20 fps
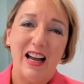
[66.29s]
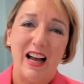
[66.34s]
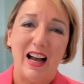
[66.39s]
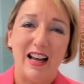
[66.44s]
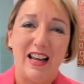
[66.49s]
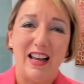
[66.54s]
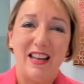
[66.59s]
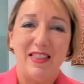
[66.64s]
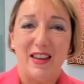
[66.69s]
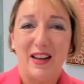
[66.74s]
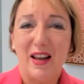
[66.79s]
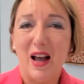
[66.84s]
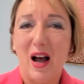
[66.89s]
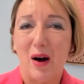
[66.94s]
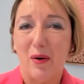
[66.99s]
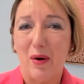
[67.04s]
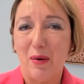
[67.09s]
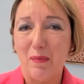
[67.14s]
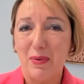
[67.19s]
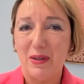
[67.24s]
in the
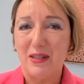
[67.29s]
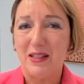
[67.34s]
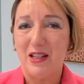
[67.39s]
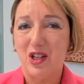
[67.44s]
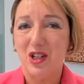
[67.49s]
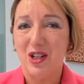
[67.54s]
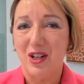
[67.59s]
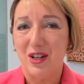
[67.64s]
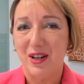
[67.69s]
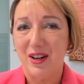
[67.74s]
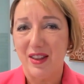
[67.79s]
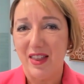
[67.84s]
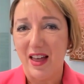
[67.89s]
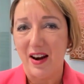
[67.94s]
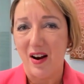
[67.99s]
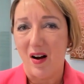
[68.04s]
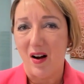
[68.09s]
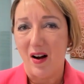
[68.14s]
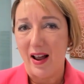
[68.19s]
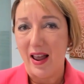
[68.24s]
current position that
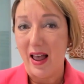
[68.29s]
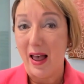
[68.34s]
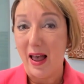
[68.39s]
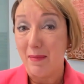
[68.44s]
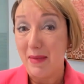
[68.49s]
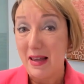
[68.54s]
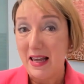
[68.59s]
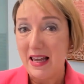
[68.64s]
I am